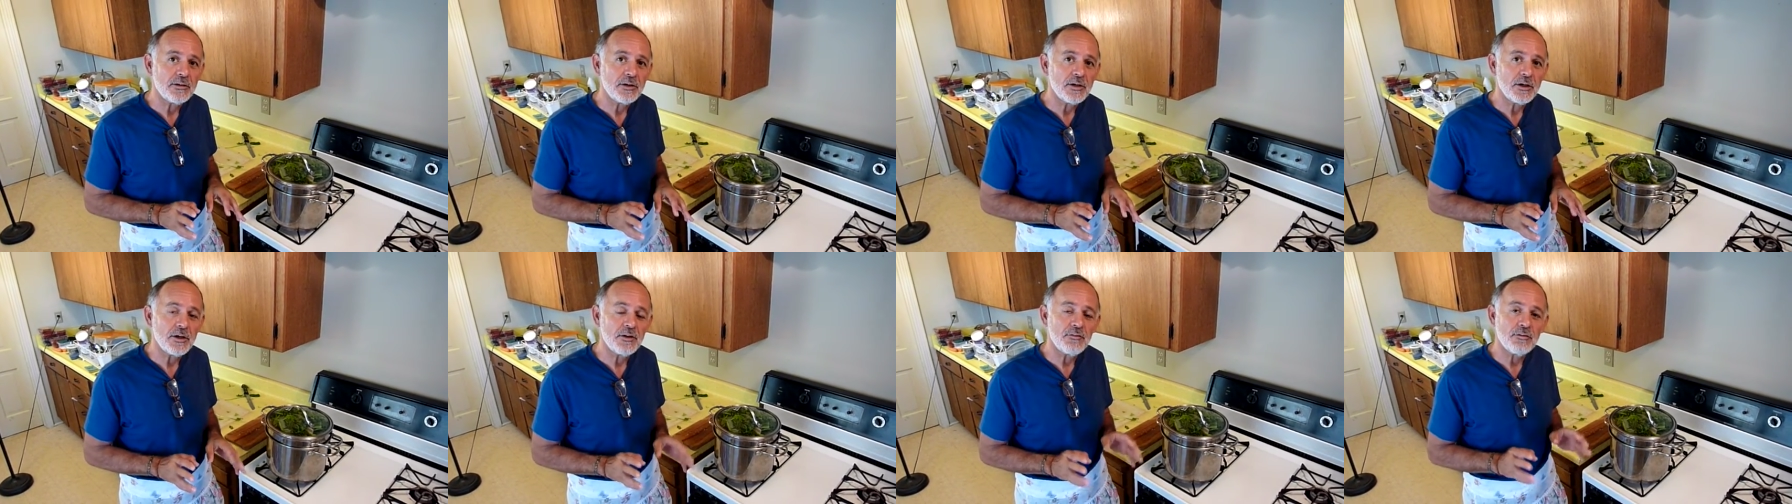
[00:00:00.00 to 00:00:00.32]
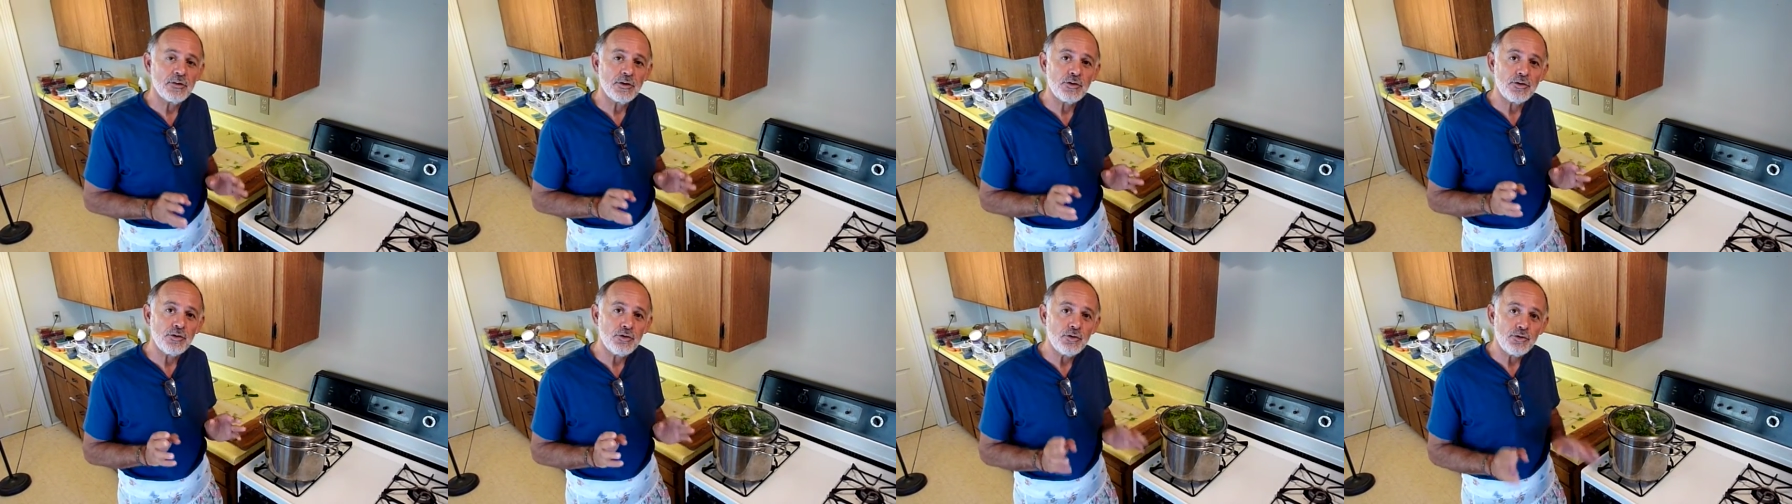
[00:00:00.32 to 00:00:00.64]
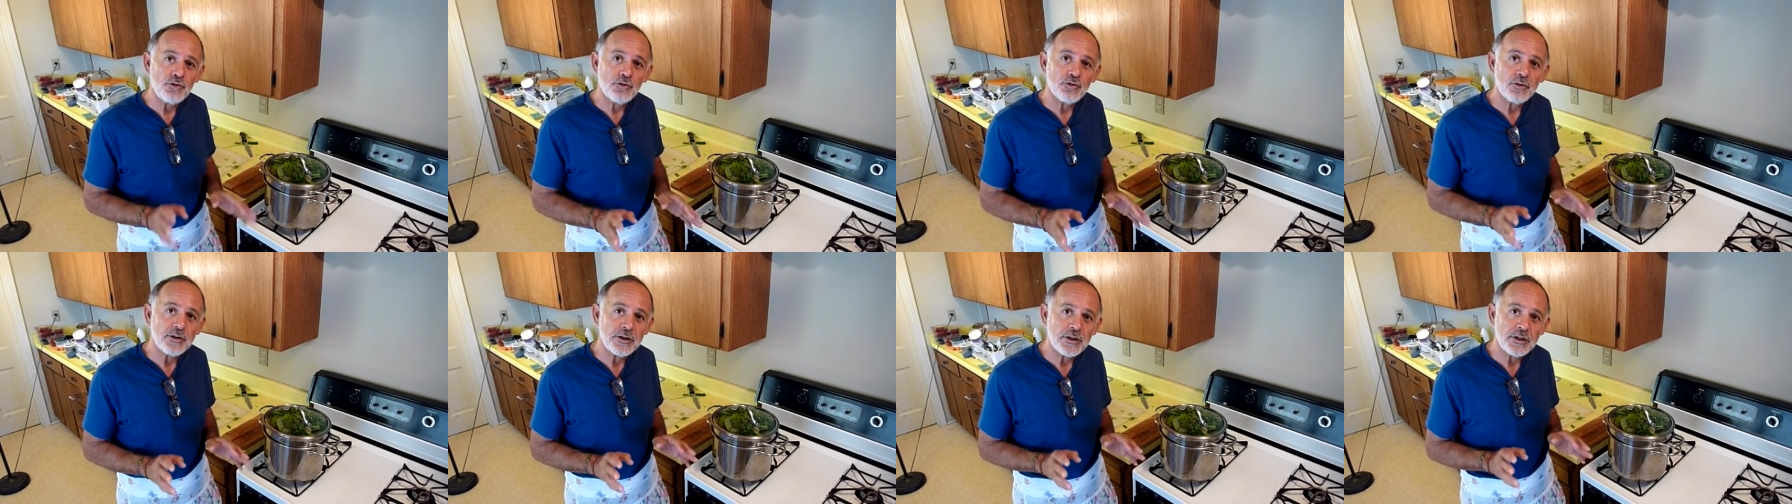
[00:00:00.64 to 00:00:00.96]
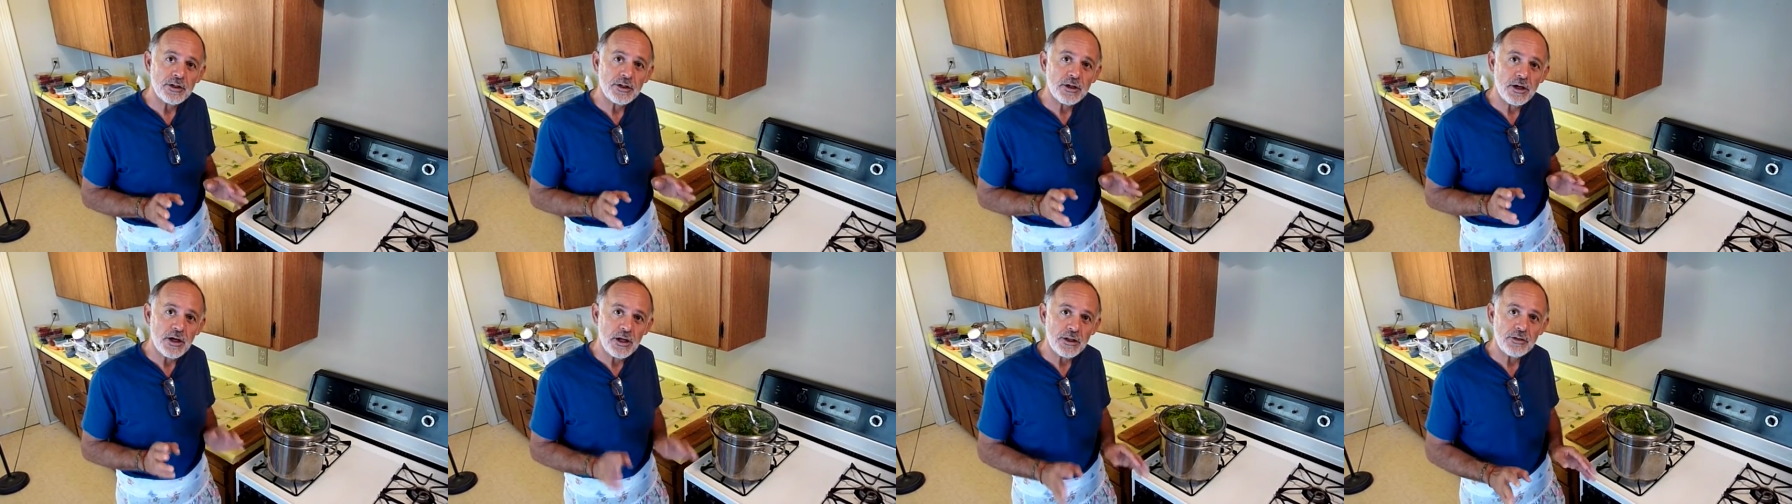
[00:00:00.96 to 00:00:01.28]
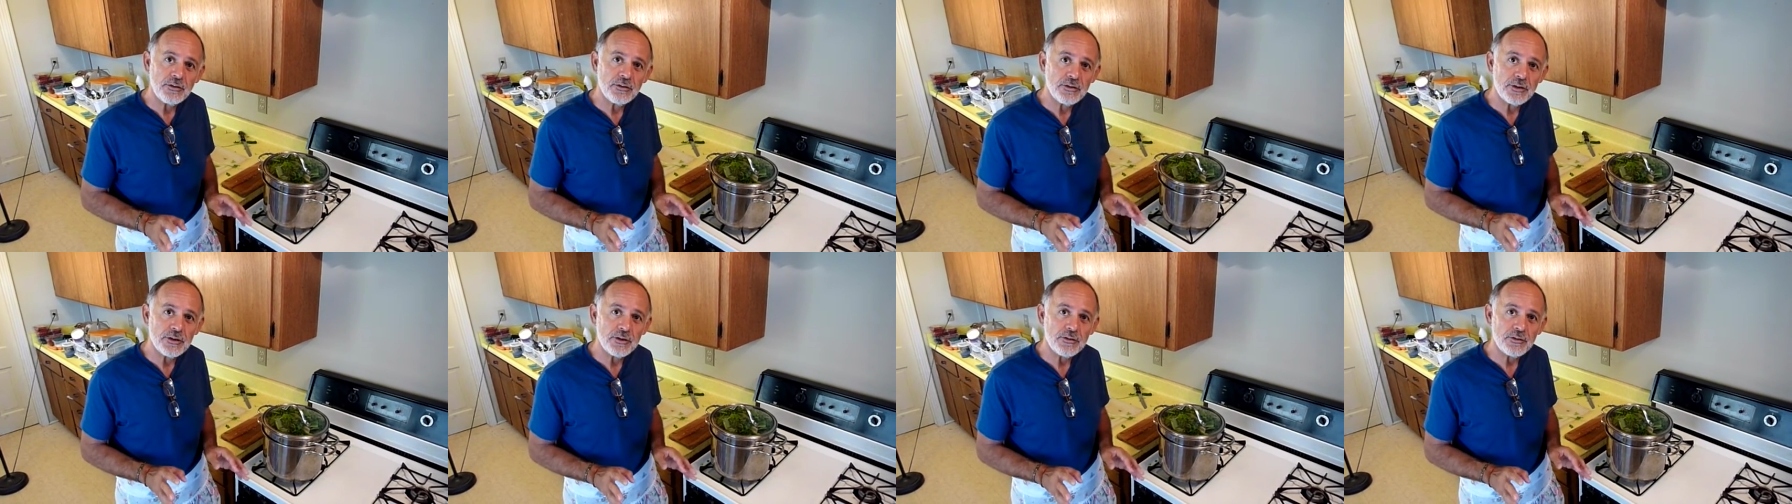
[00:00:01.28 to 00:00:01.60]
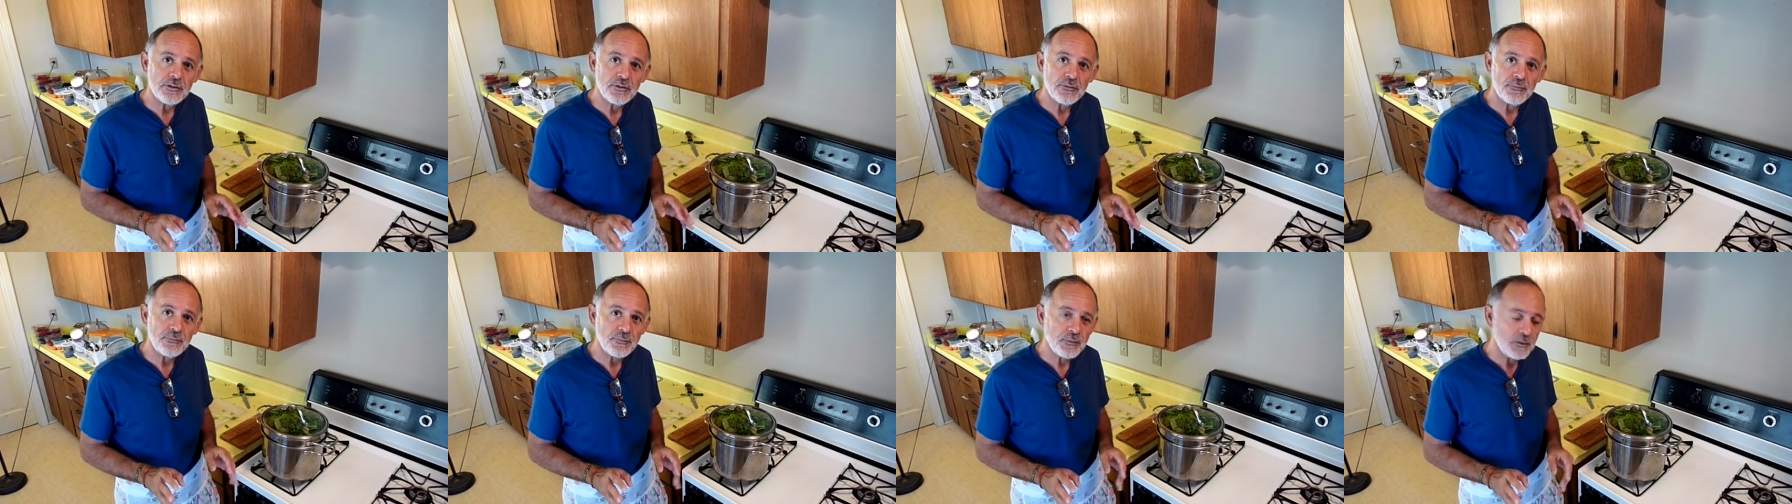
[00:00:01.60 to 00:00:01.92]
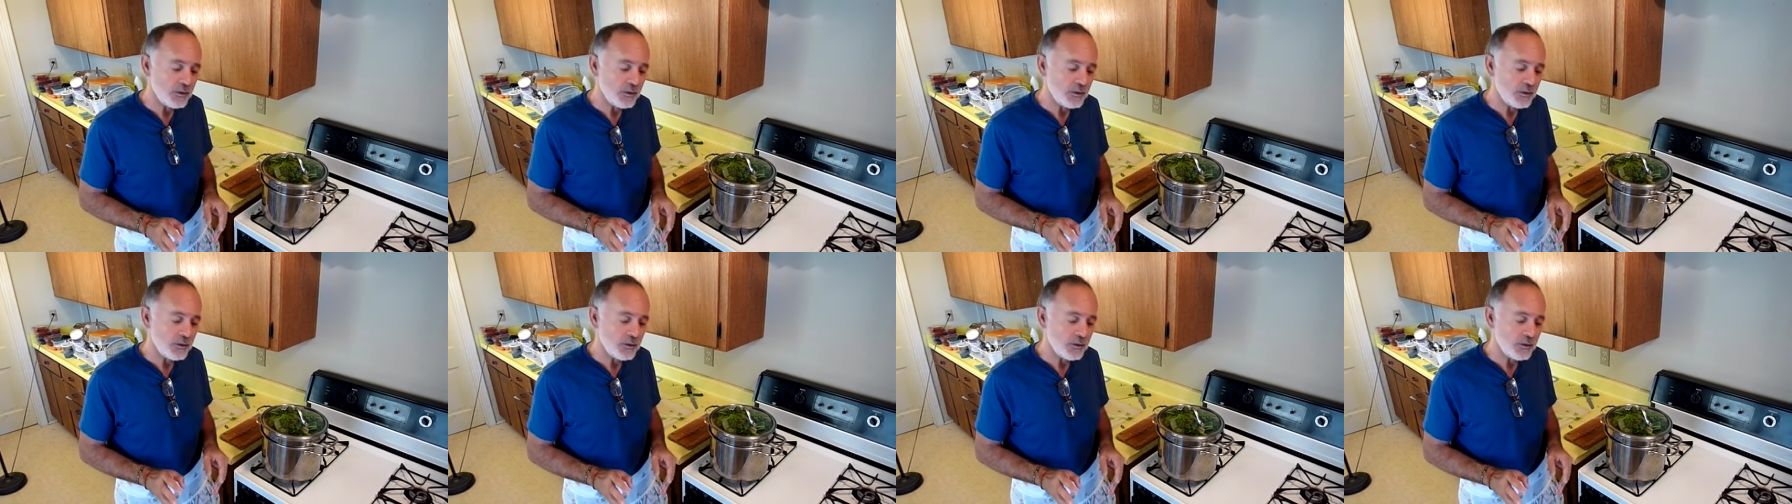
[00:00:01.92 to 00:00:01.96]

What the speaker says: of the nutrient content.